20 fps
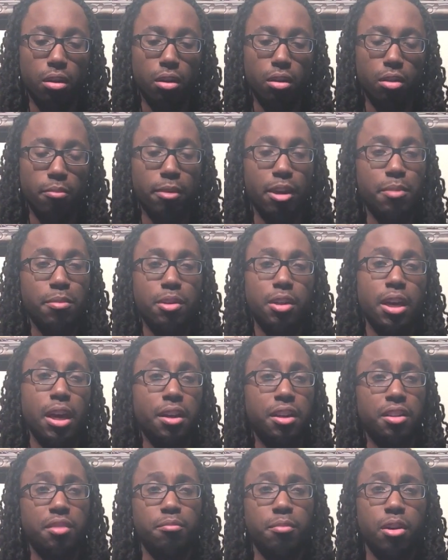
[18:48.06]
baby
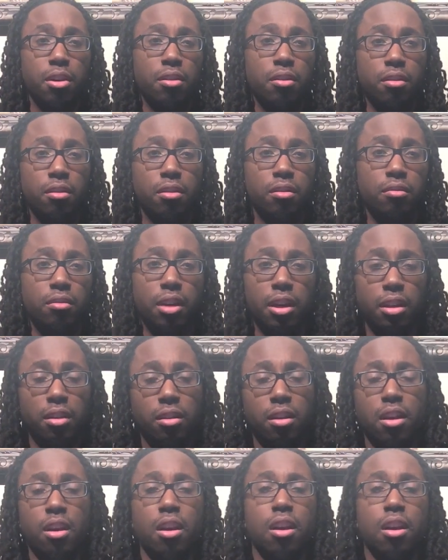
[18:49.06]
daddy's mother, like,